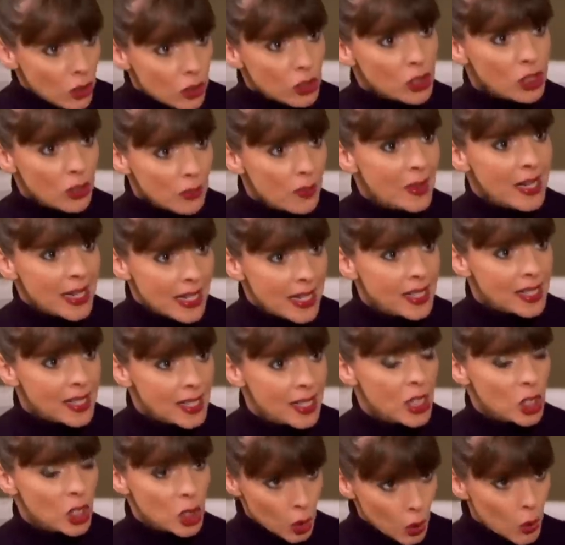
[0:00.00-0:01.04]
you should be
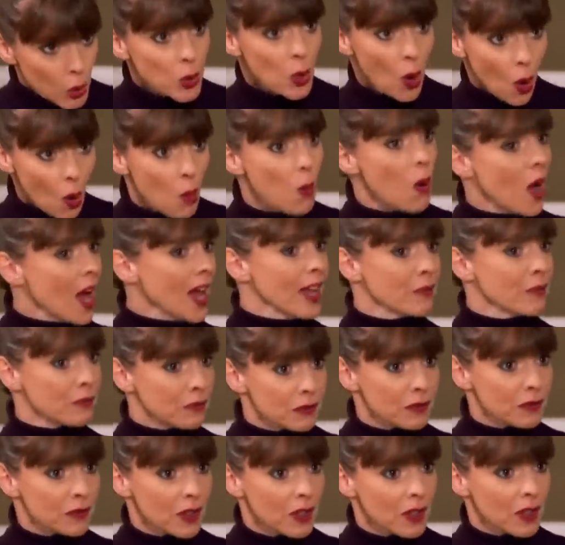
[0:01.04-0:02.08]
listening to your
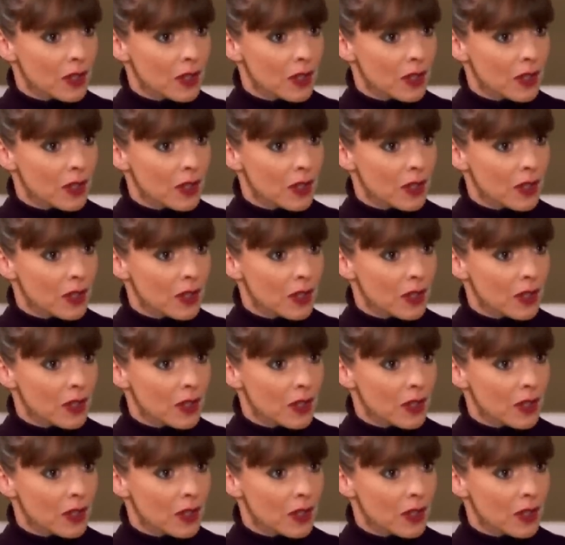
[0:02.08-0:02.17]
wife?